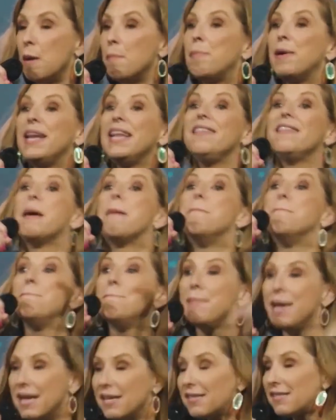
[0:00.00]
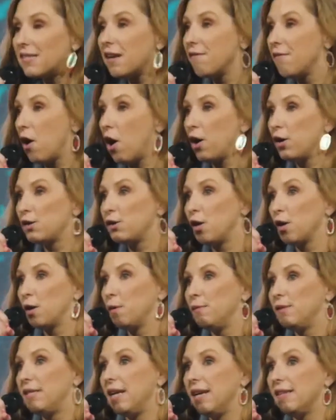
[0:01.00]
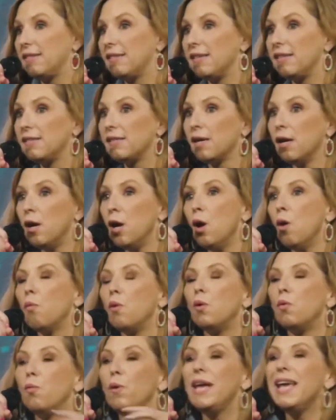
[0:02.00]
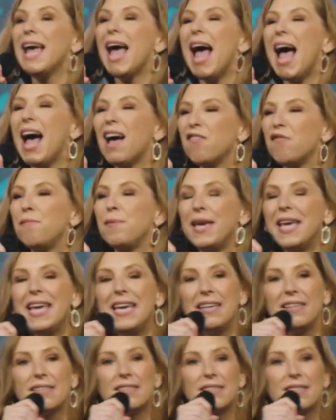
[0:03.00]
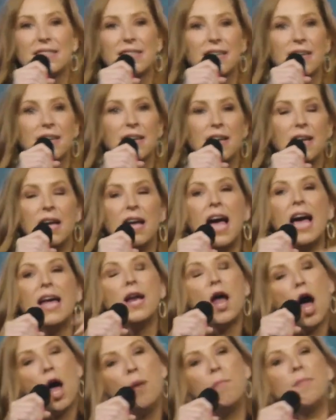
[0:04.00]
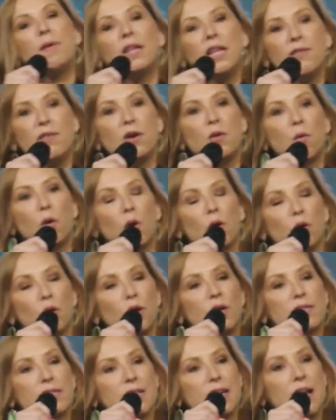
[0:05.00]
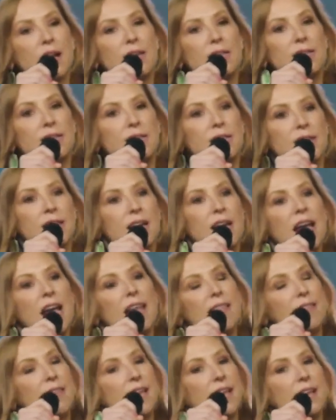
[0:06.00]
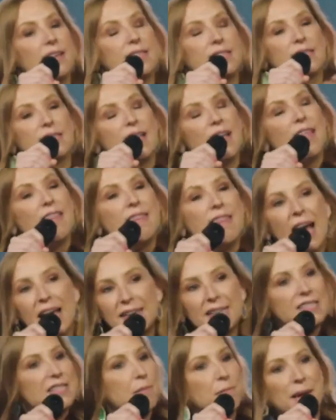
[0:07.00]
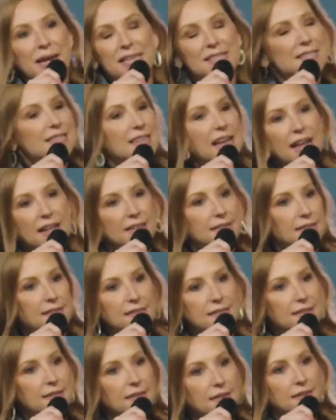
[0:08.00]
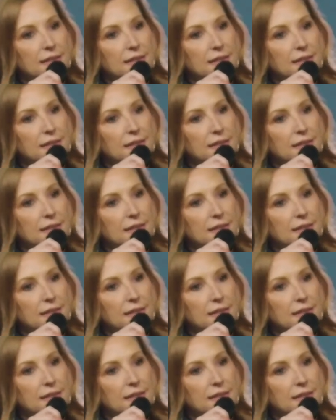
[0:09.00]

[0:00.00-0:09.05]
but in the midst of the hard circumstances. When we have peace, an unbelieving world looks at us and thinks, that doesn't make sense.